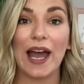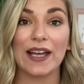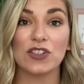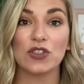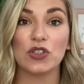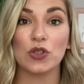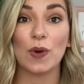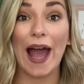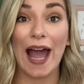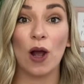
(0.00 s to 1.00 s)
as to
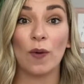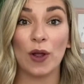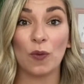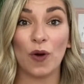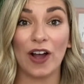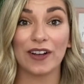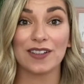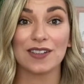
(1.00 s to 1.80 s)
how it works.